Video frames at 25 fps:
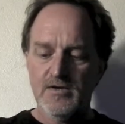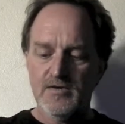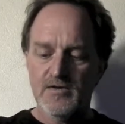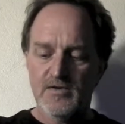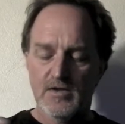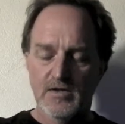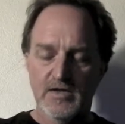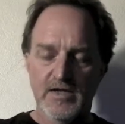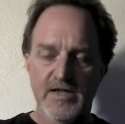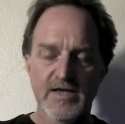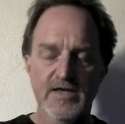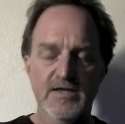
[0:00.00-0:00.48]

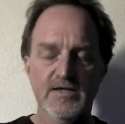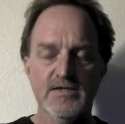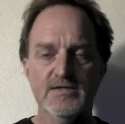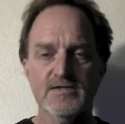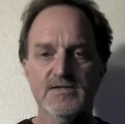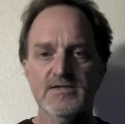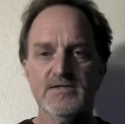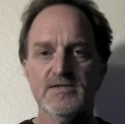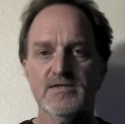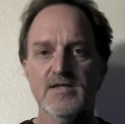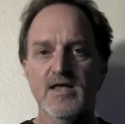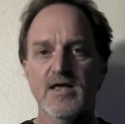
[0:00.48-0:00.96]
The
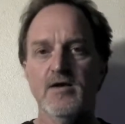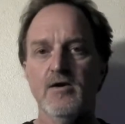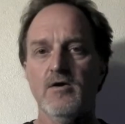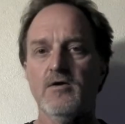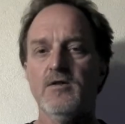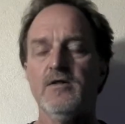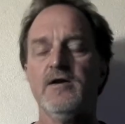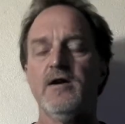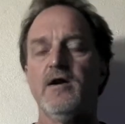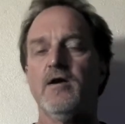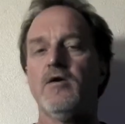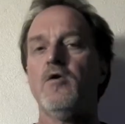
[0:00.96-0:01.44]
lens, they
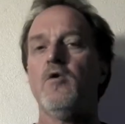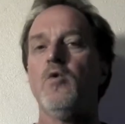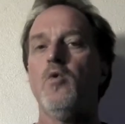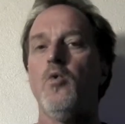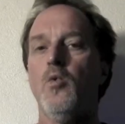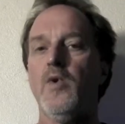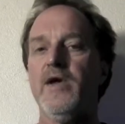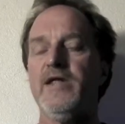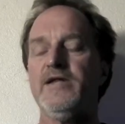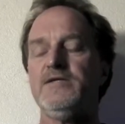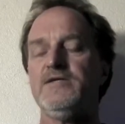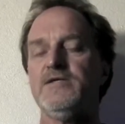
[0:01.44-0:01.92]
call it a
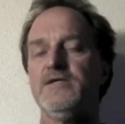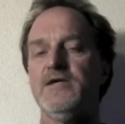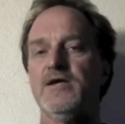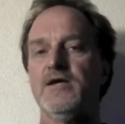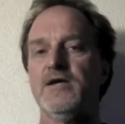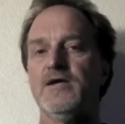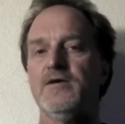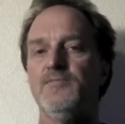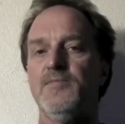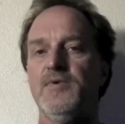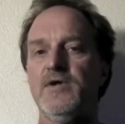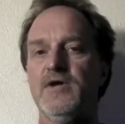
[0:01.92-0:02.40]

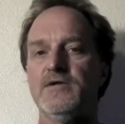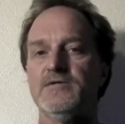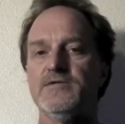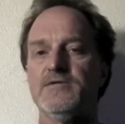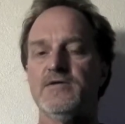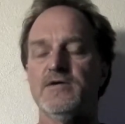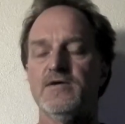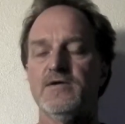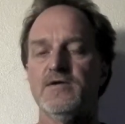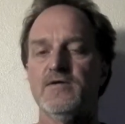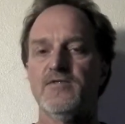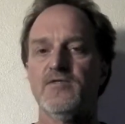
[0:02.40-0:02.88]
Quintic, but it's
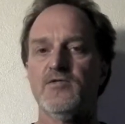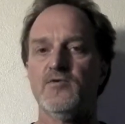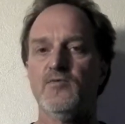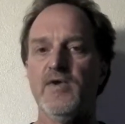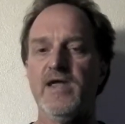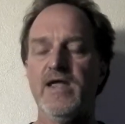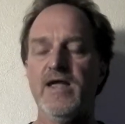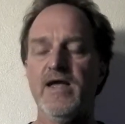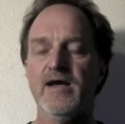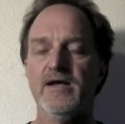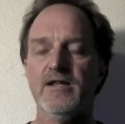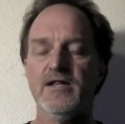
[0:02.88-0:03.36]
a
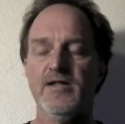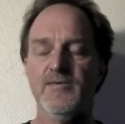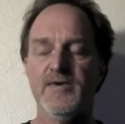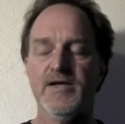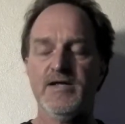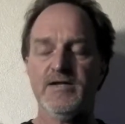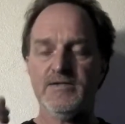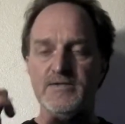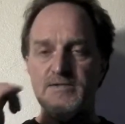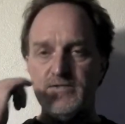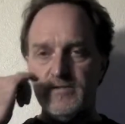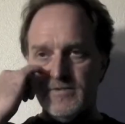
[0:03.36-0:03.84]
three
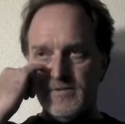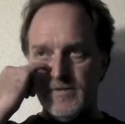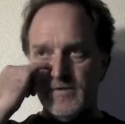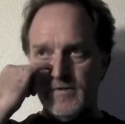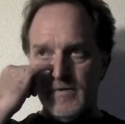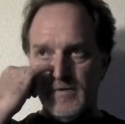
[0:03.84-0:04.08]
element